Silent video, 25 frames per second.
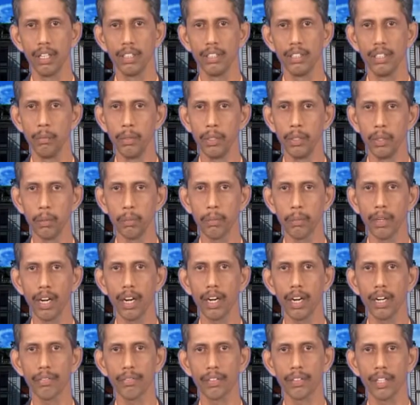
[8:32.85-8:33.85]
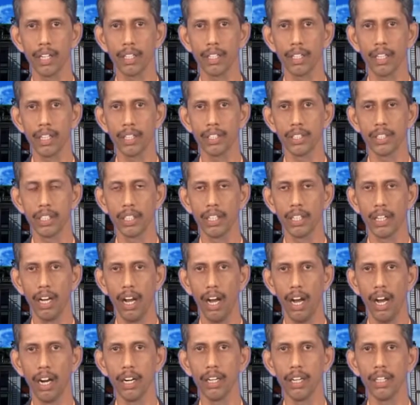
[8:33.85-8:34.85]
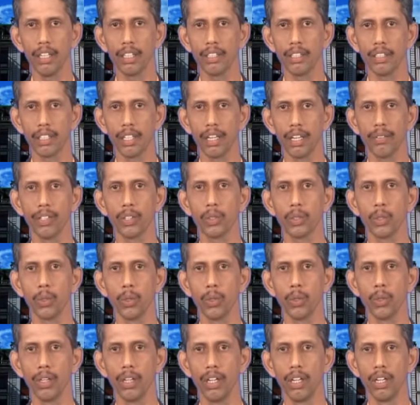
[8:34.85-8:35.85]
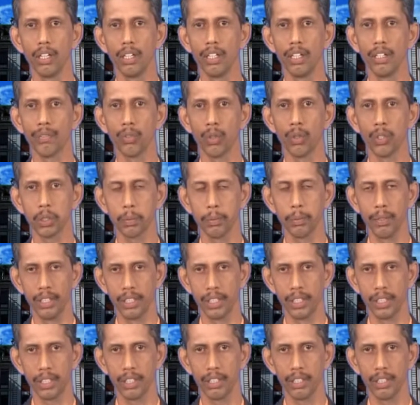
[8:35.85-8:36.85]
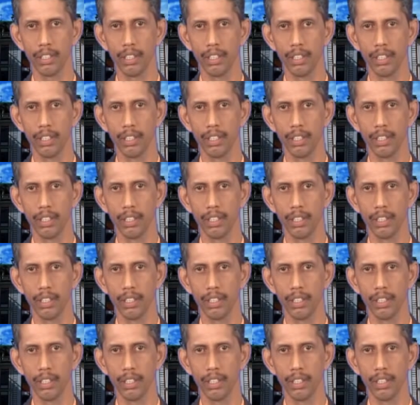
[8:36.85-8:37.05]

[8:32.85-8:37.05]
the minimum grade of concrete, and the cover to reinforcement.